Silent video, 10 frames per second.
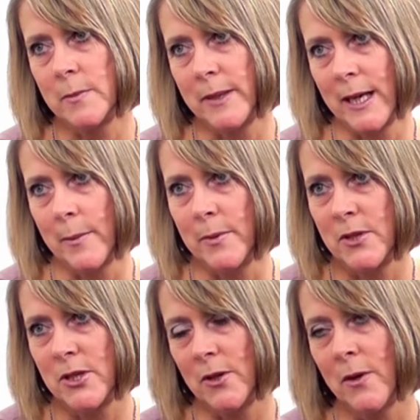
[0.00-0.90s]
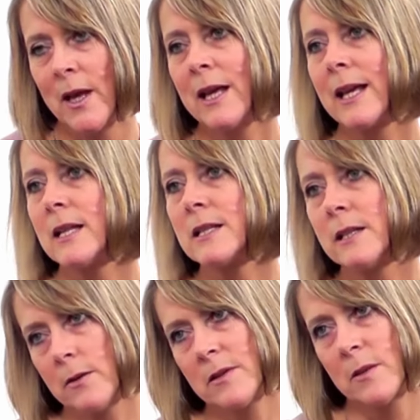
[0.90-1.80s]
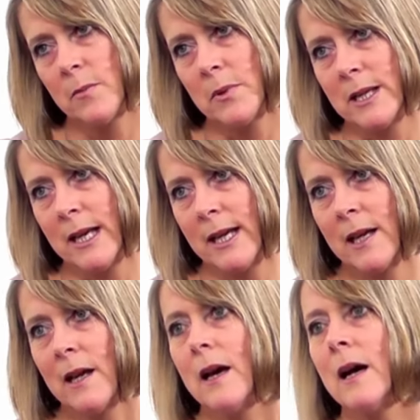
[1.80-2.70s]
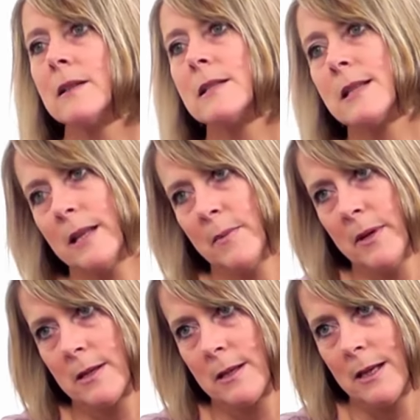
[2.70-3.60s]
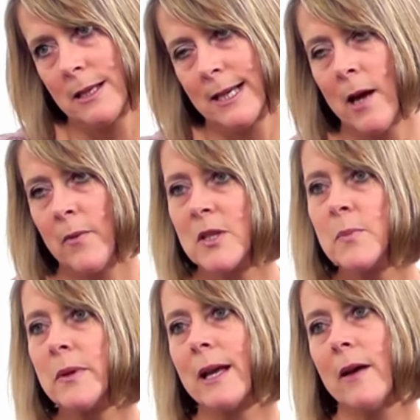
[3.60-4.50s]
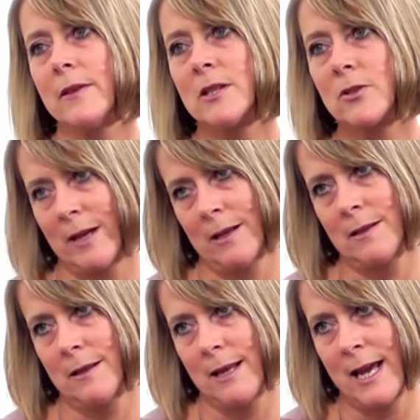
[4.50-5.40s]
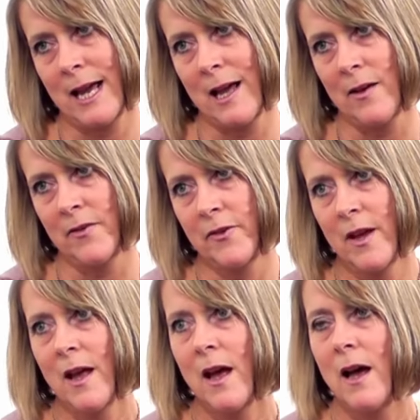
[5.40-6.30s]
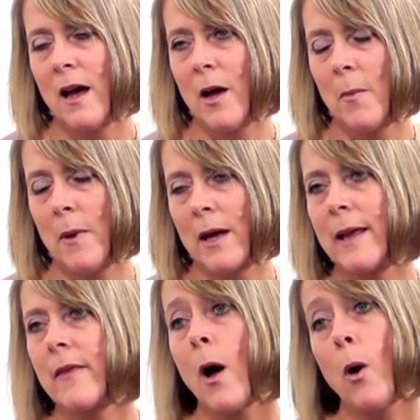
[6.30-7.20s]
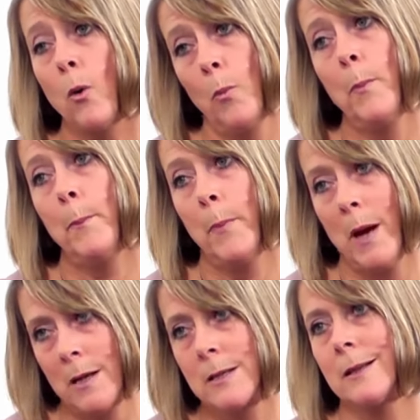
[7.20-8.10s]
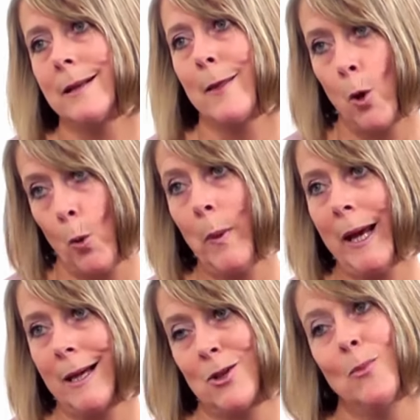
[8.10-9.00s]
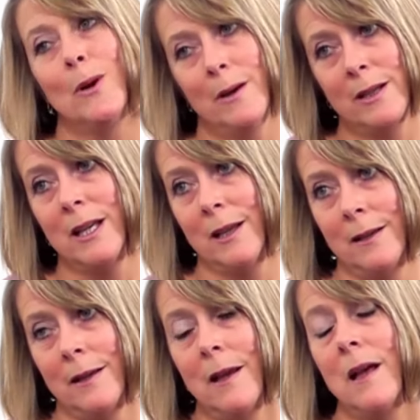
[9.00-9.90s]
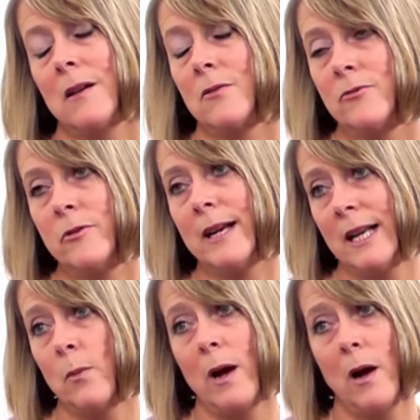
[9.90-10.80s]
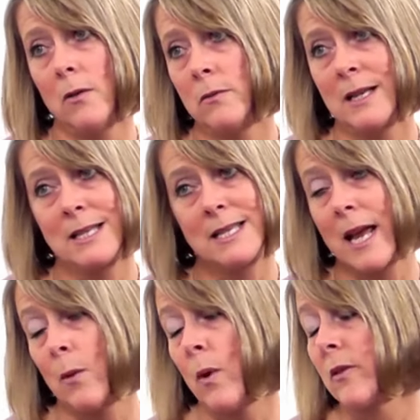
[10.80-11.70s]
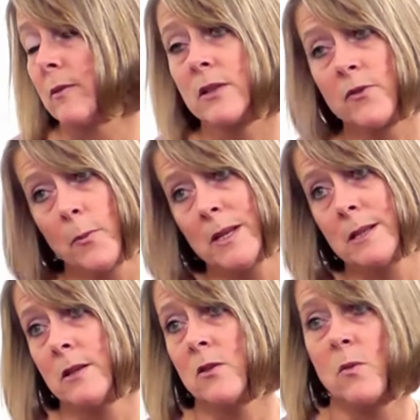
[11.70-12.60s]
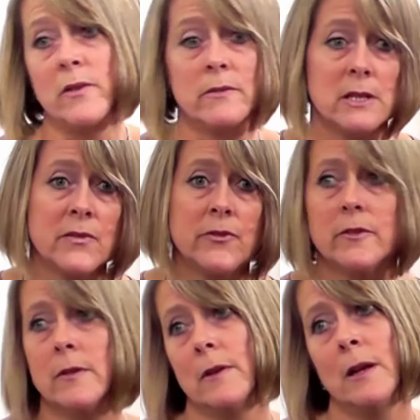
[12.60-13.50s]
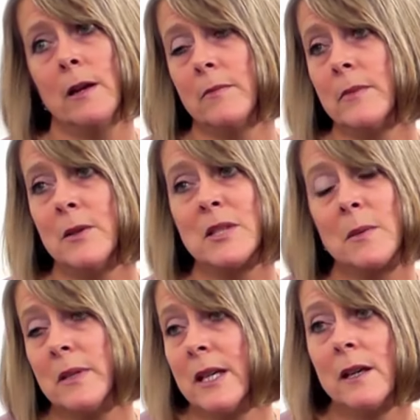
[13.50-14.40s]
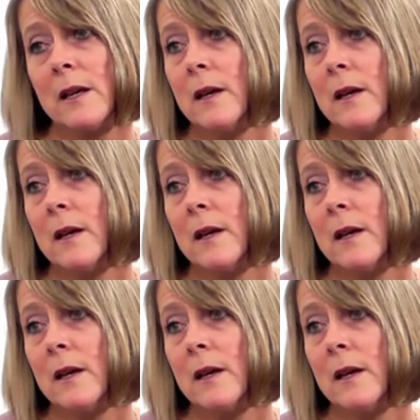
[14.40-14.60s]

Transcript: to be able to get to know somebody, understand their personality, help them to bring out the strengths that they have um, and get the whole person and the whole picture working really well, as I say, whether it's for business or whether it's for um, you know somebody